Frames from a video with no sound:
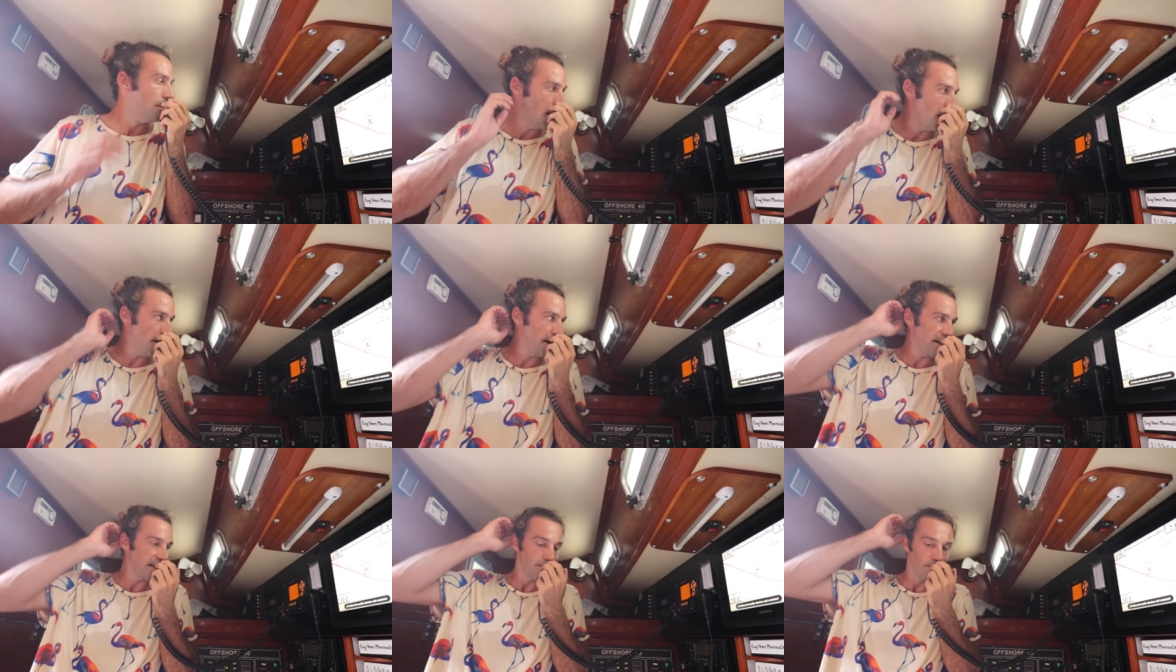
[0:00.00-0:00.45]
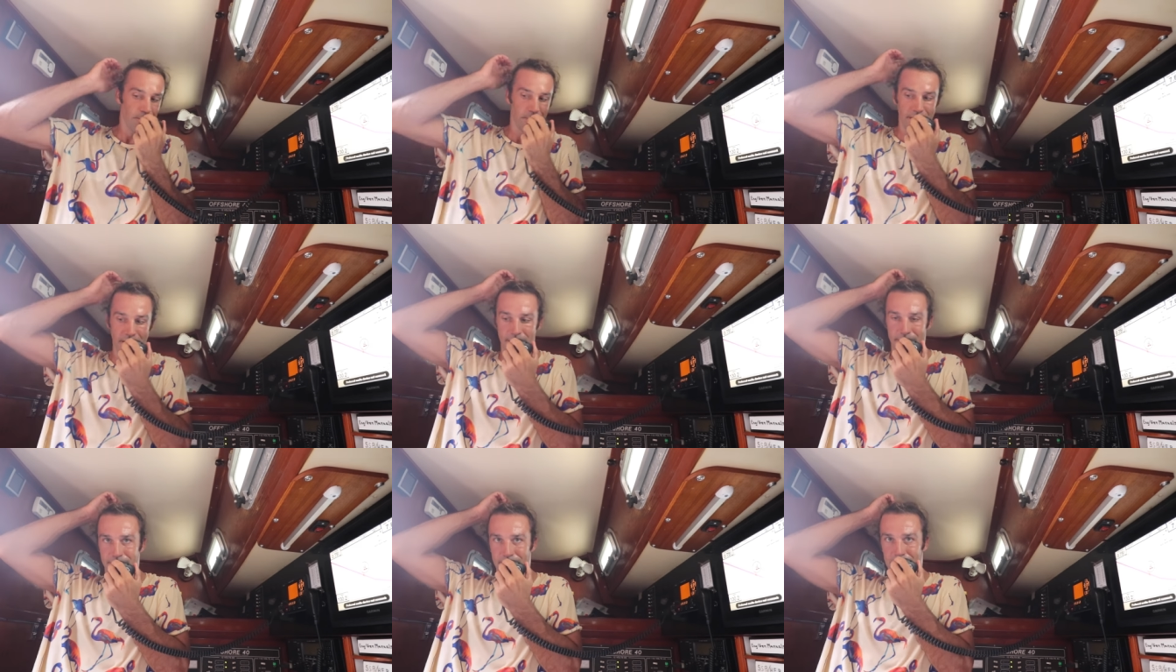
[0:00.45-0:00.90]
All right, cool.
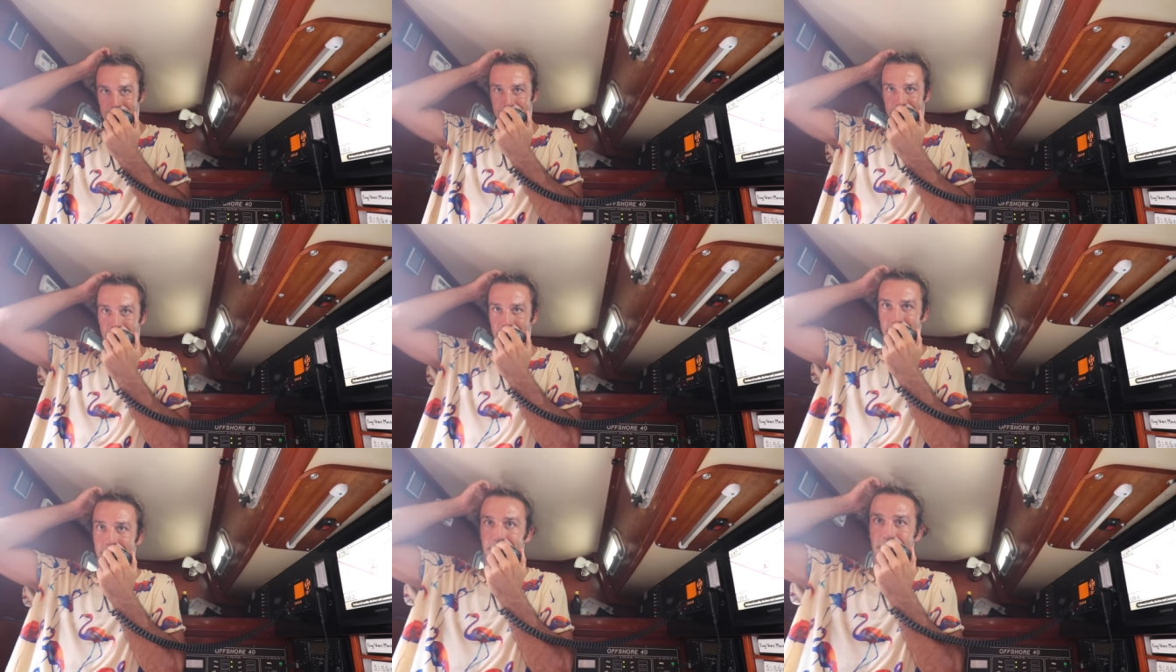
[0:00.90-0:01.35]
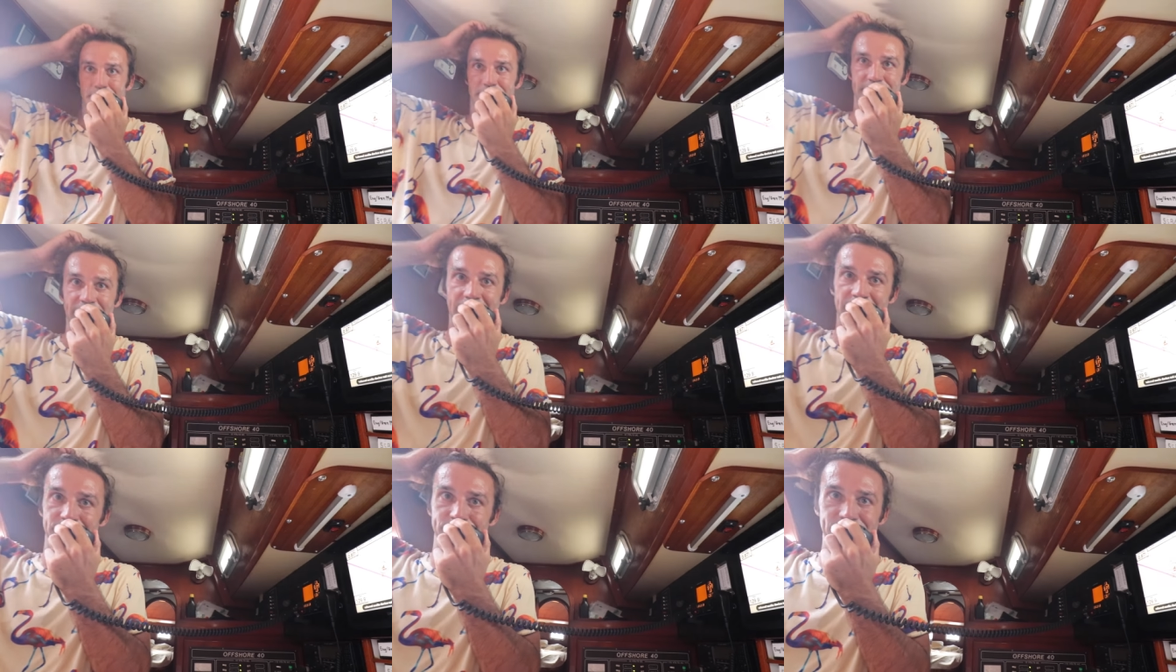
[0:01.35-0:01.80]
Yeah, thanks for
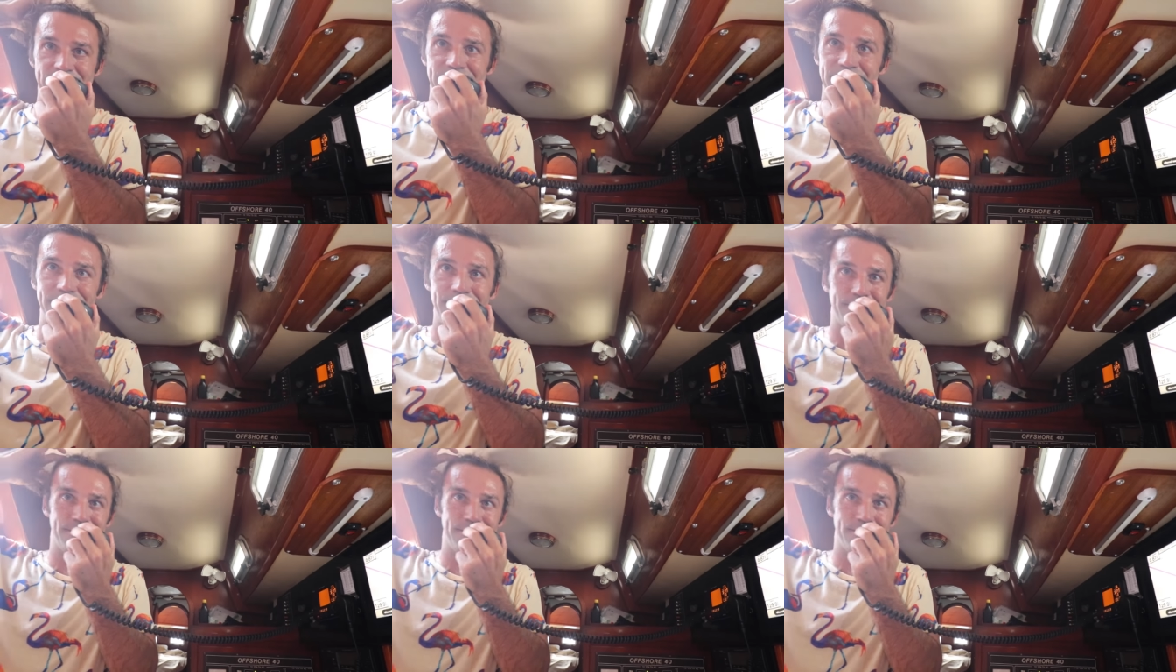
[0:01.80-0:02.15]
standing by,